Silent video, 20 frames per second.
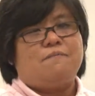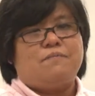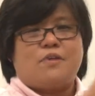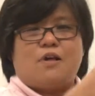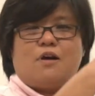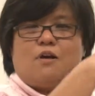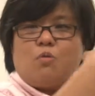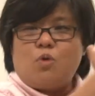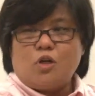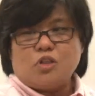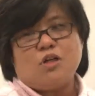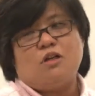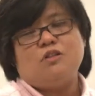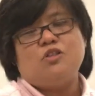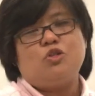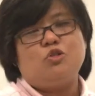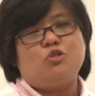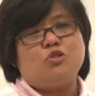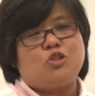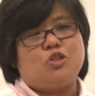Now watch
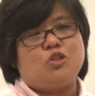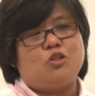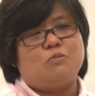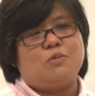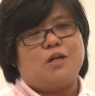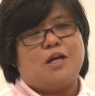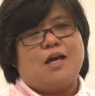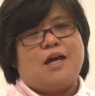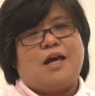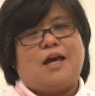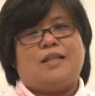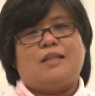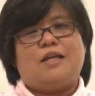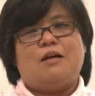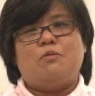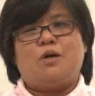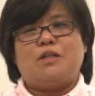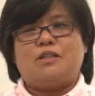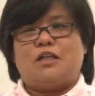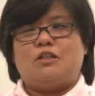on YouTube, and
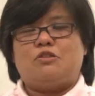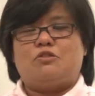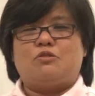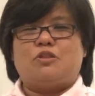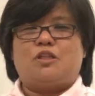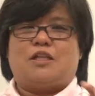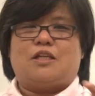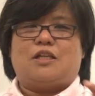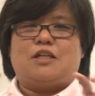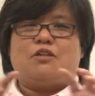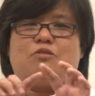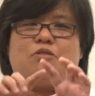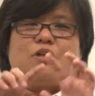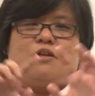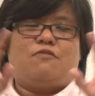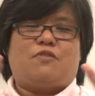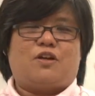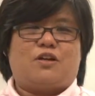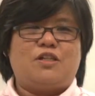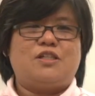then what they do is they
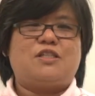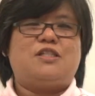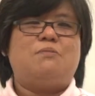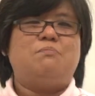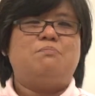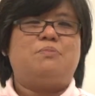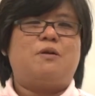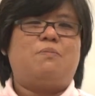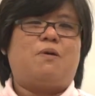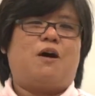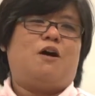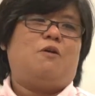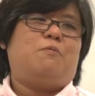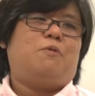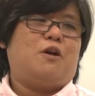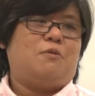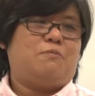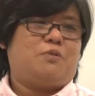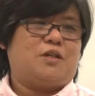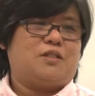create very simple
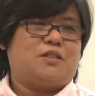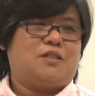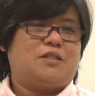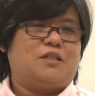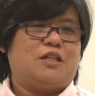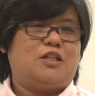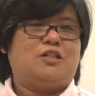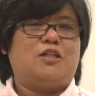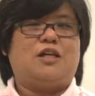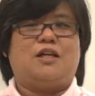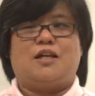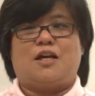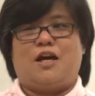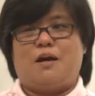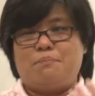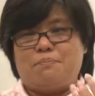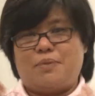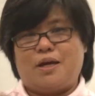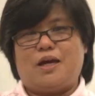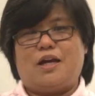PowerPoint presentation and
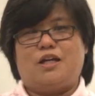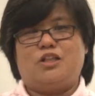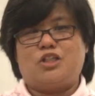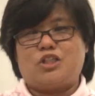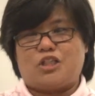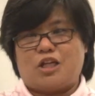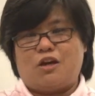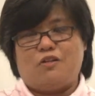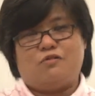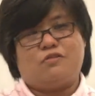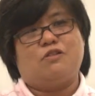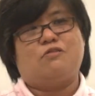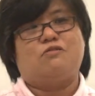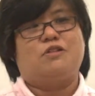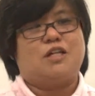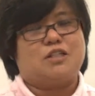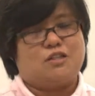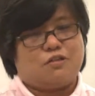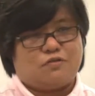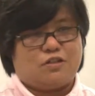come back and share with the
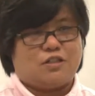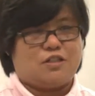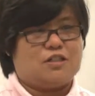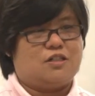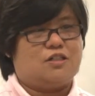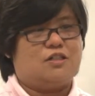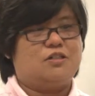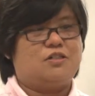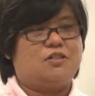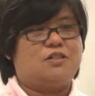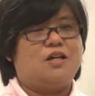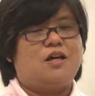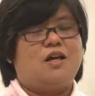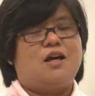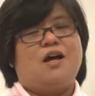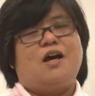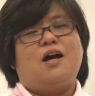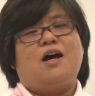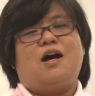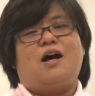rest of the girls.
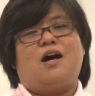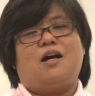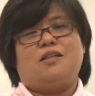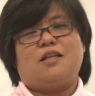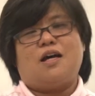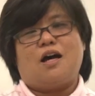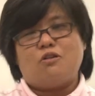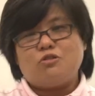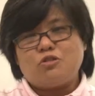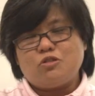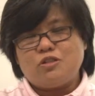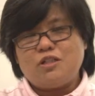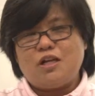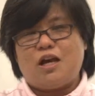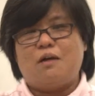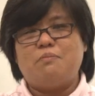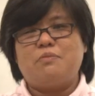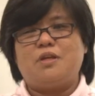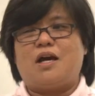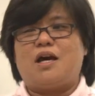Uh, there are also
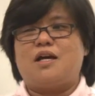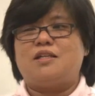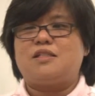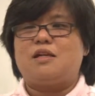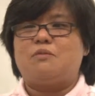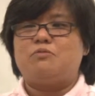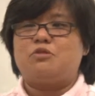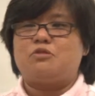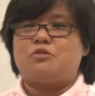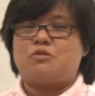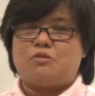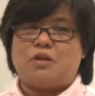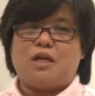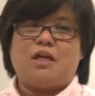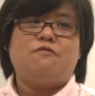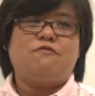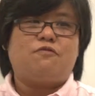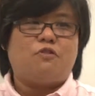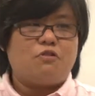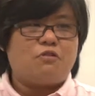times that I ask them to create
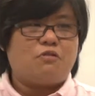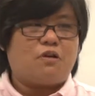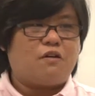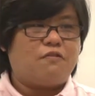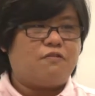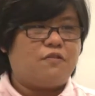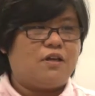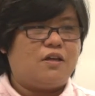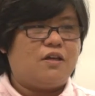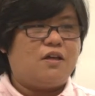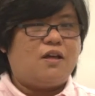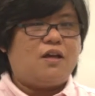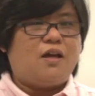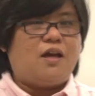infographic.